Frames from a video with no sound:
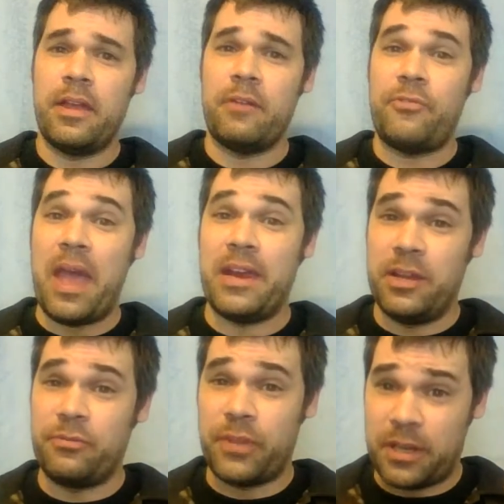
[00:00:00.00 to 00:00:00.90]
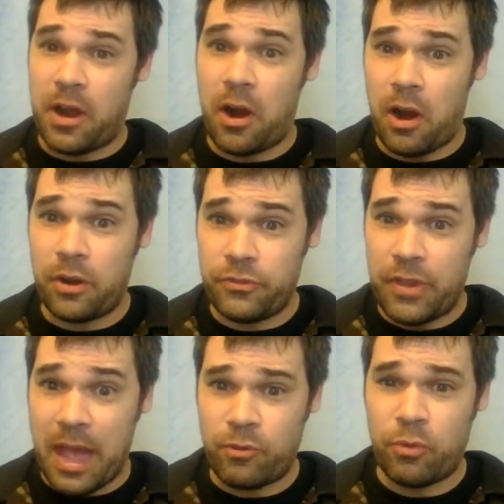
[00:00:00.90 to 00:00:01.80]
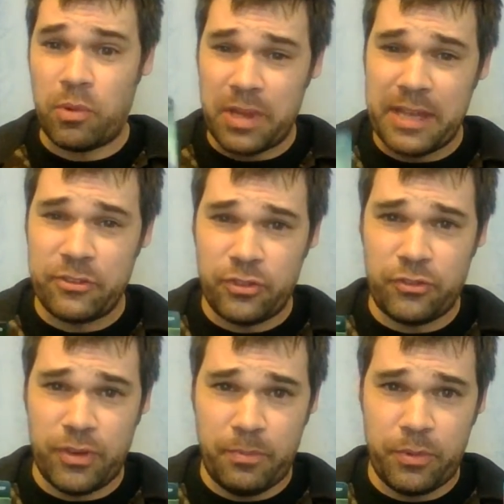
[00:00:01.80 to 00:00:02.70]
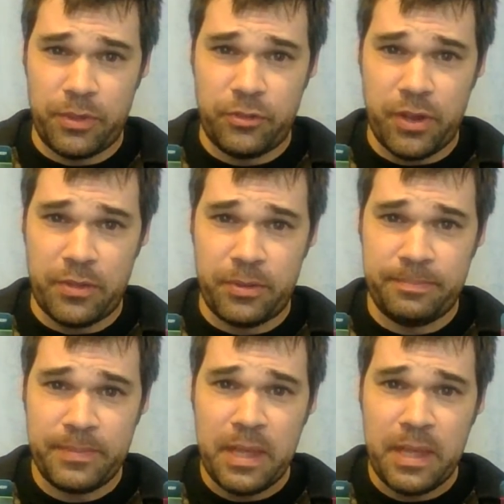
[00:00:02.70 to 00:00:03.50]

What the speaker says: If any of the cards have a relationship with each other,